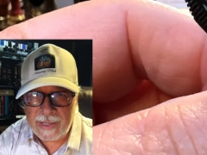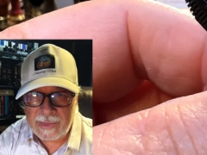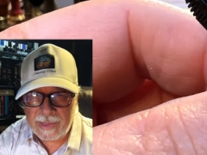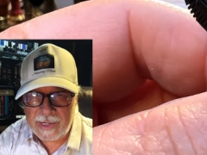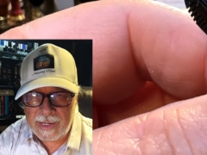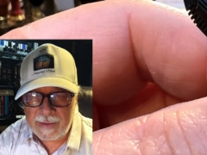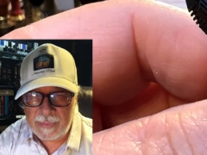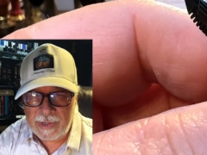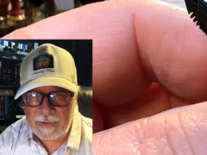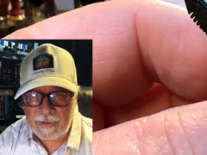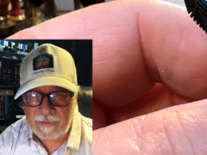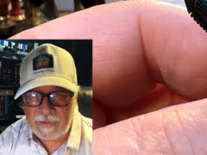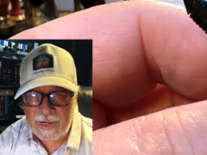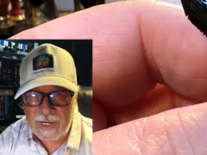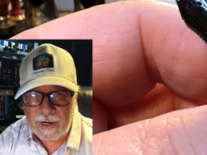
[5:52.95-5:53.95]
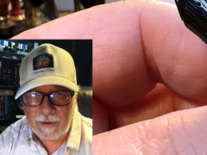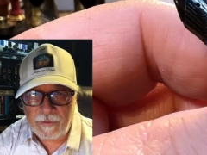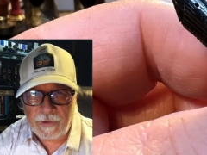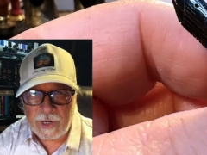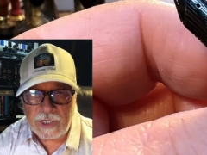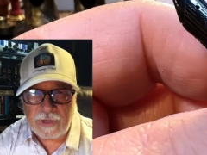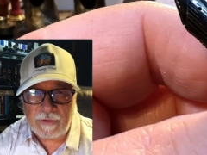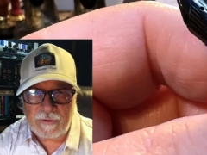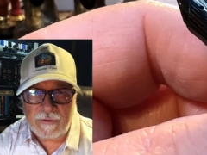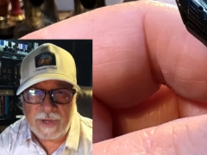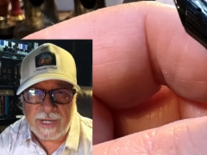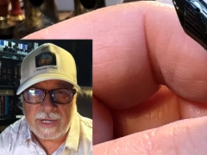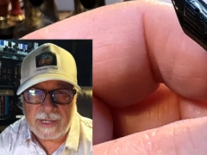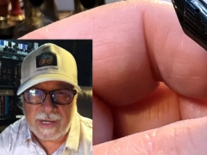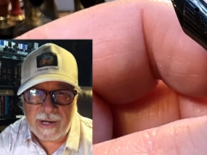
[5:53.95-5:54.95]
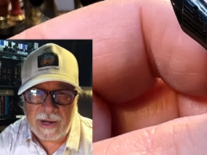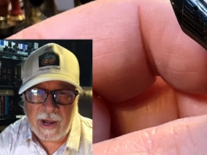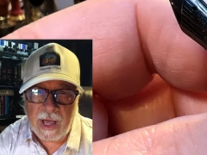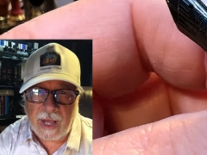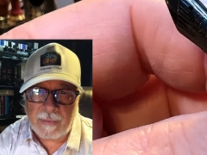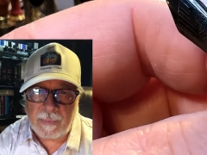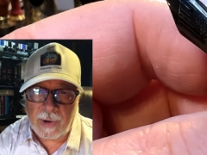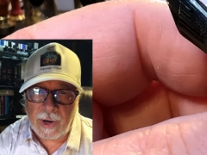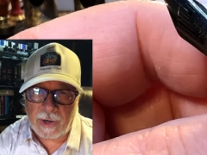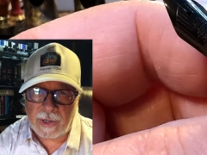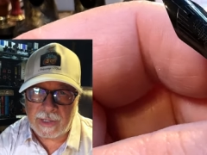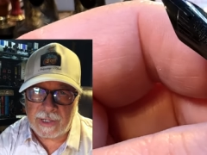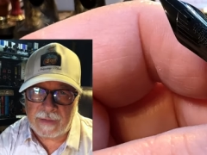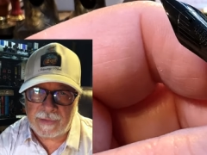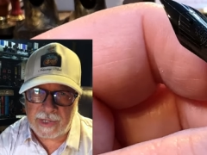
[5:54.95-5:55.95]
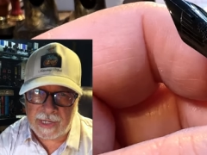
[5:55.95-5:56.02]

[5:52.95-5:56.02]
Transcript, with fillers: The nib and the feed are friction fit and not part of a